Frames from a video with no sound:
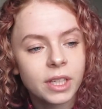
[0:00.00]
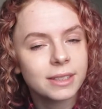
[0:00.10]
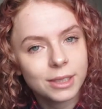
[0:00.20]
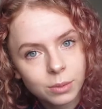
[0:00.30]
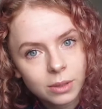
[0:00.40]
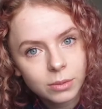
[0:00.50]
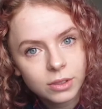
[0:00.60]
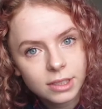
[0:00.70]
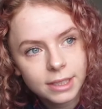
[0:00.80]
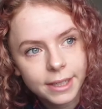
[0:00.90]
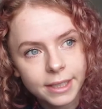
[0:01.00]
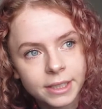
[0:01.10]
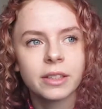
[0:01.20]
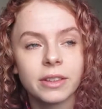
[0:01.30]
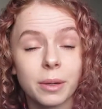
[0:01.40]
that's what I'm doing today
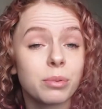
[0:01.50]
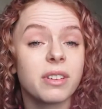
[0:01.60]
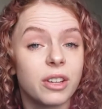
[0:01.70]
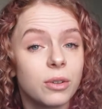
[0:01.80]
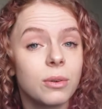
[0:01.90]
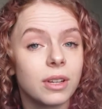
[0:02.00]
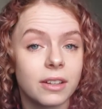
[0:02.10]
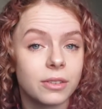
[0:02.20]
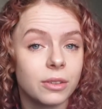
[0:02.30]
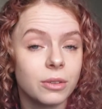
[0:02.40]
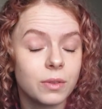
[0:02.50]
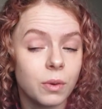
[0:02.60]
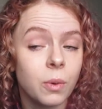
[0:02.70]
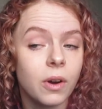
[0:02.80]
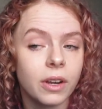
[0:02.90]
they're pretty cool tattoos
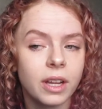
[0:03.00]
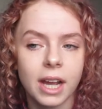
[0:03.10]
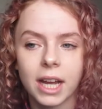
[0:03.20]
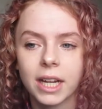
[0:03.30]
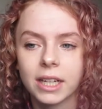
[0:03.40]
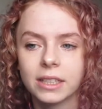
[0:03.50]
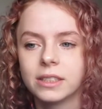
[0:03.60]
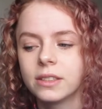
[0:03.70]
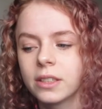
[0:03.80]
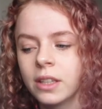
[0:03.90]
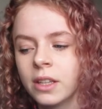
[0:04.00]
for one and